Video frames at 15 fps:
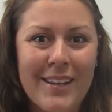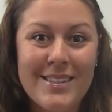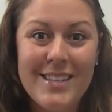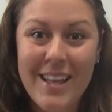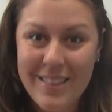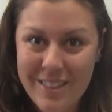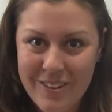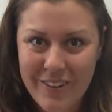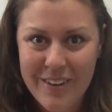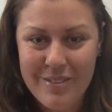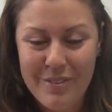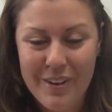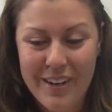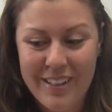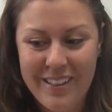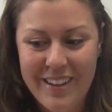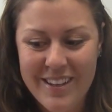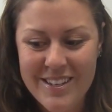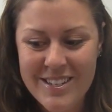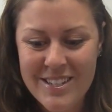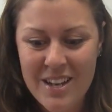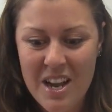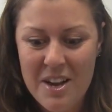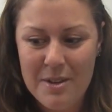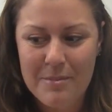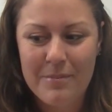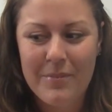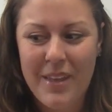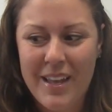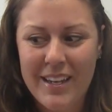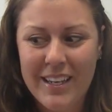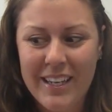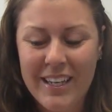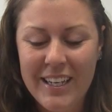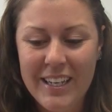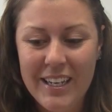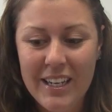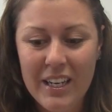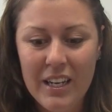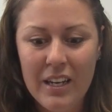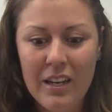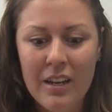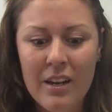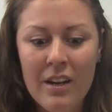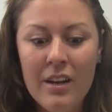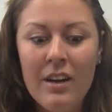in 10th grade for English, and he,